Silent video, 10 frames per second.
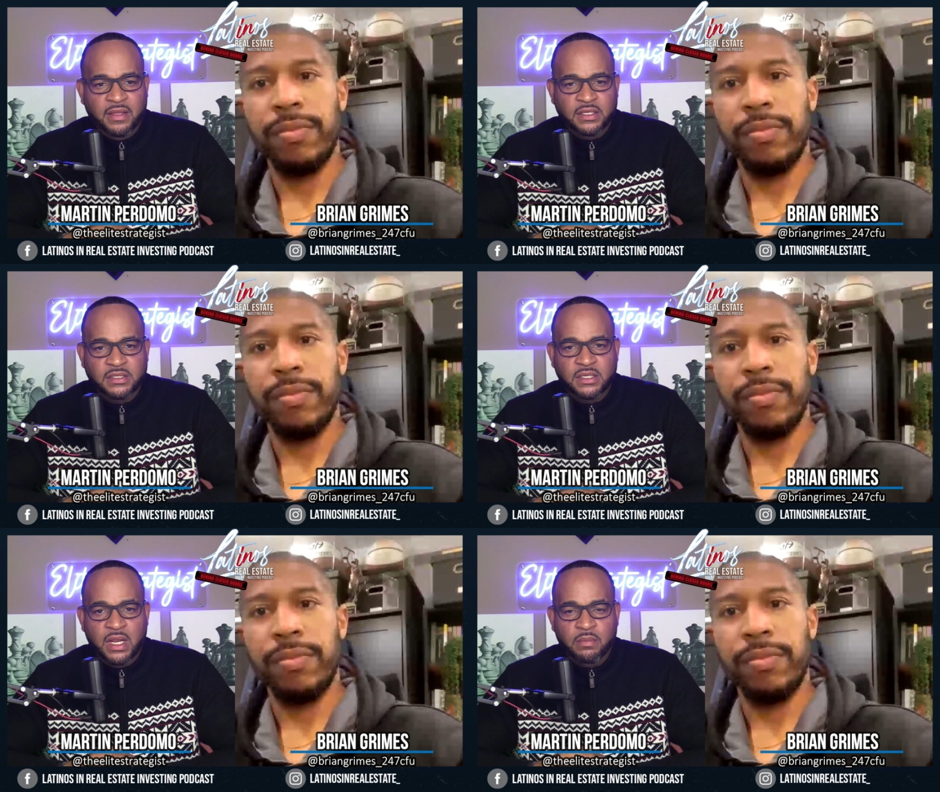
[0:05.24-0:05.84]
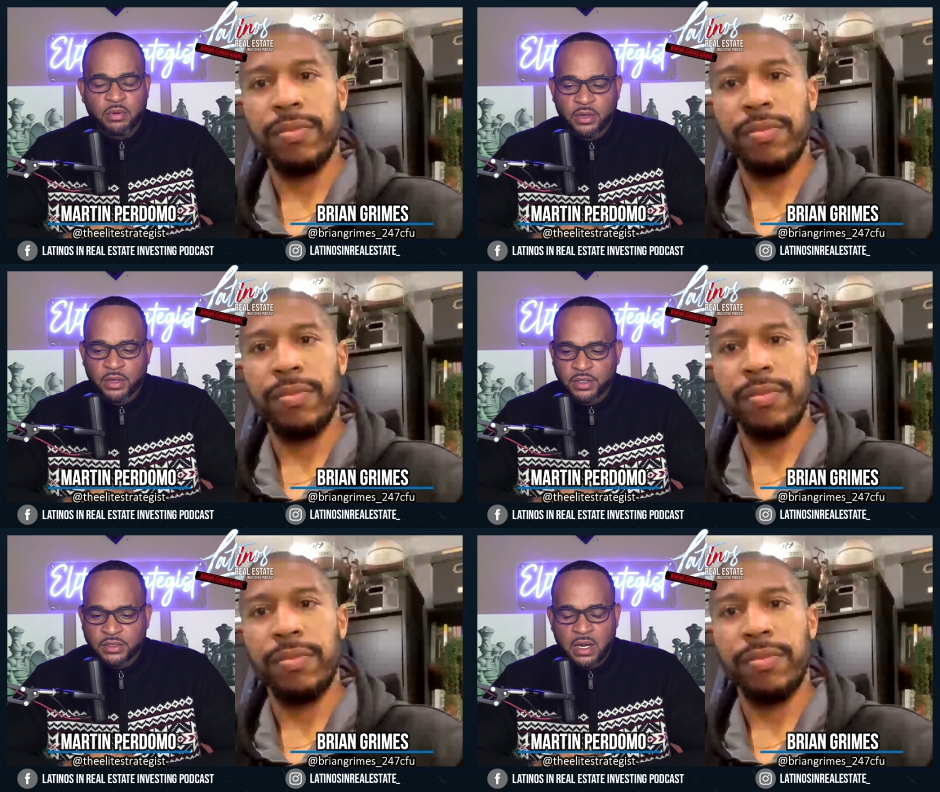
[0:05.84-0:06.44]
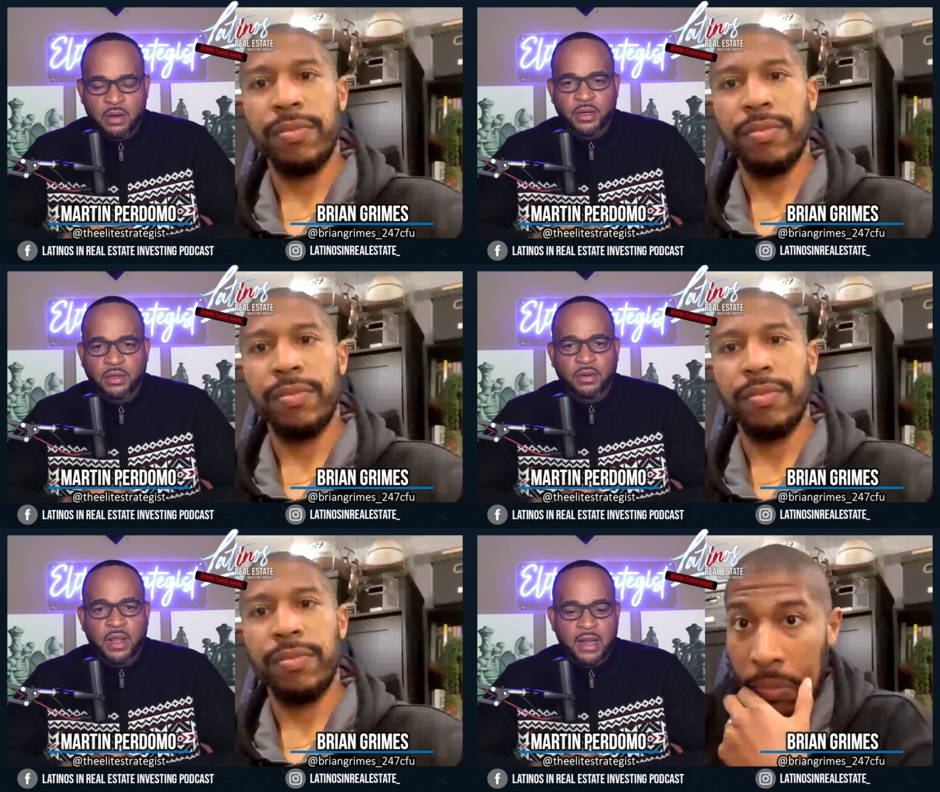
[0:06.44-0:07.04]
Speaker 1: these neighborhoods, how are
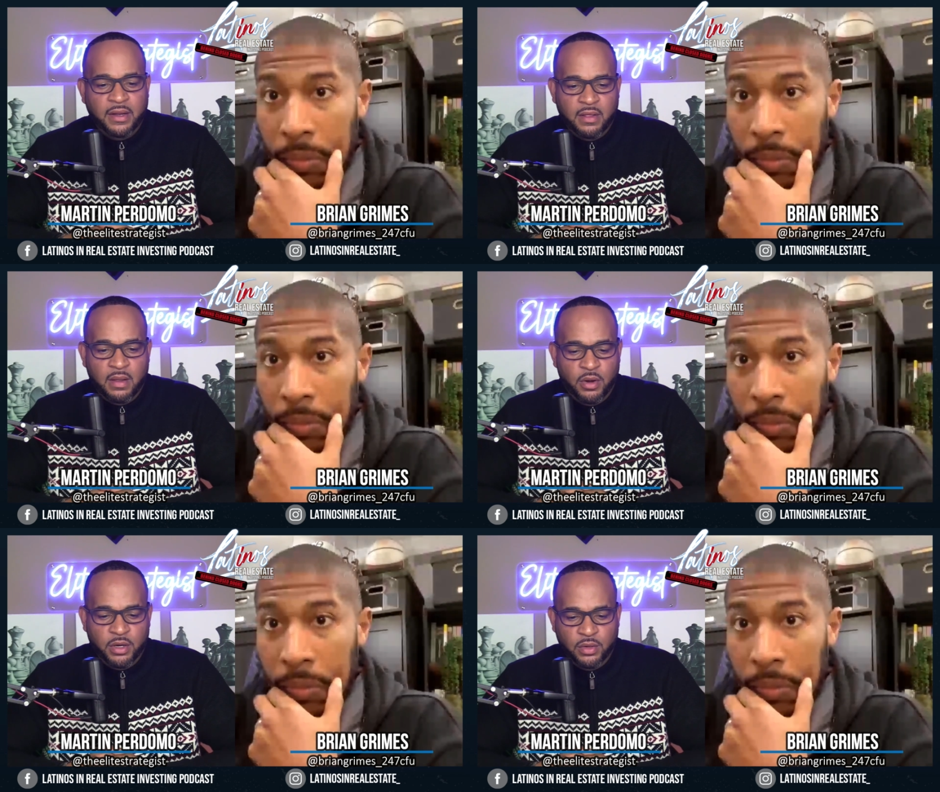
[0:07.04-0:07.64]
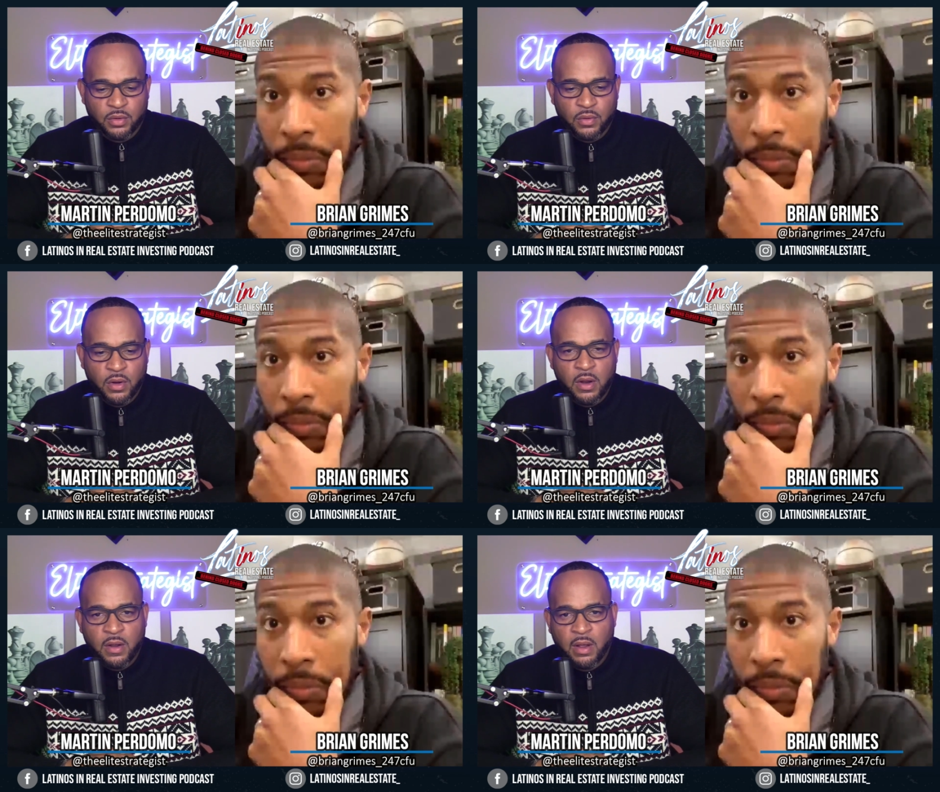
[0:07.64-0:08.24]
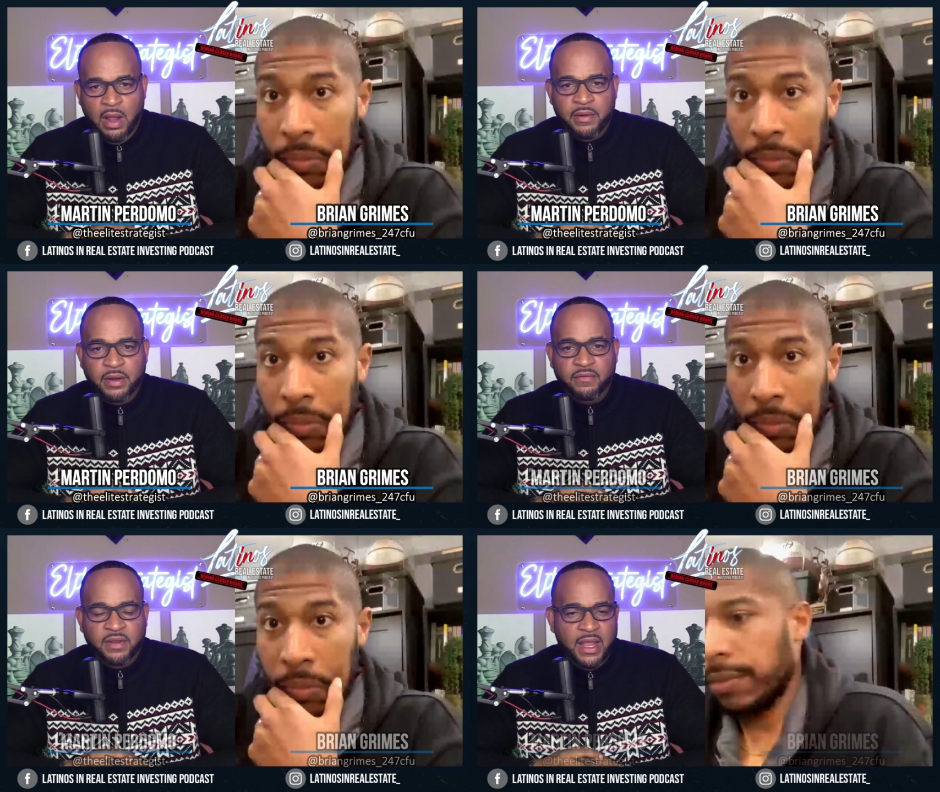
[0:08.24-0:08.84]
you getting them? Are you
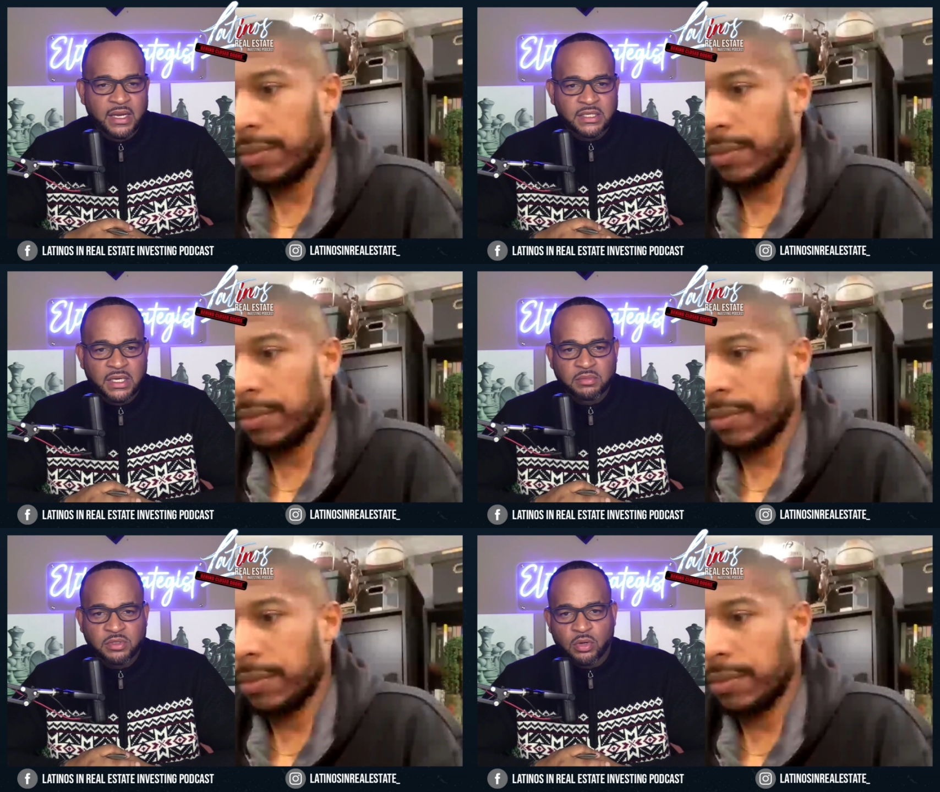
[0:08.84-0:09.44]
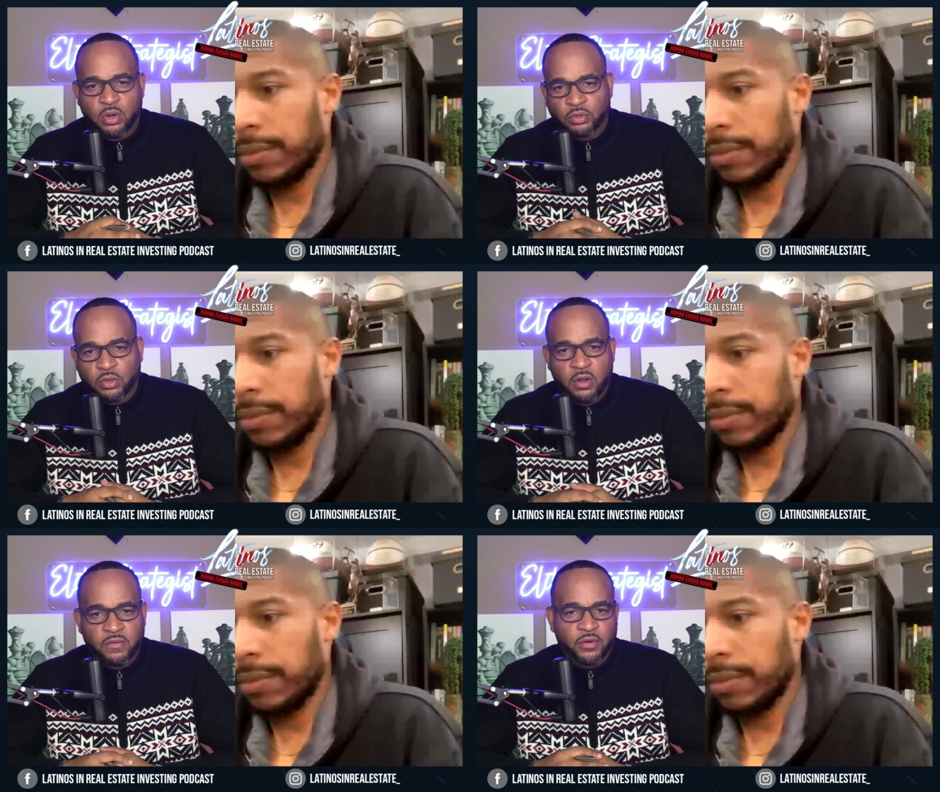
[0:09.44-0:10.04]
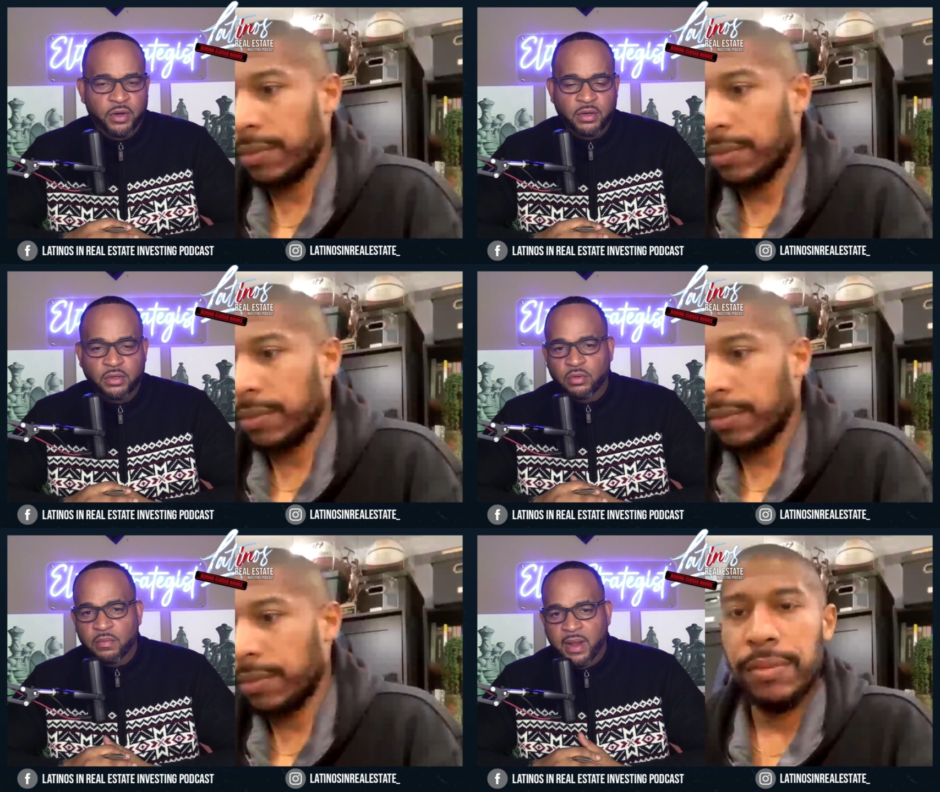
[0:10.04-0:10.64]
hiring a V A team to cold call for you? Are you
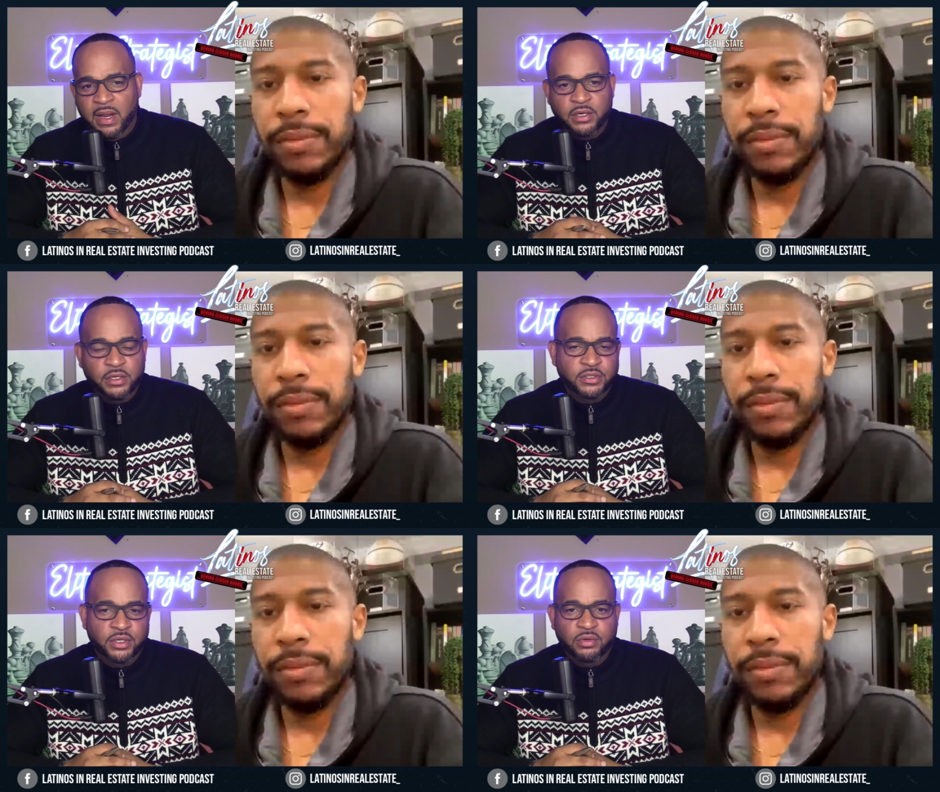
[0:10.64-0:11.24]
doing mailers? Are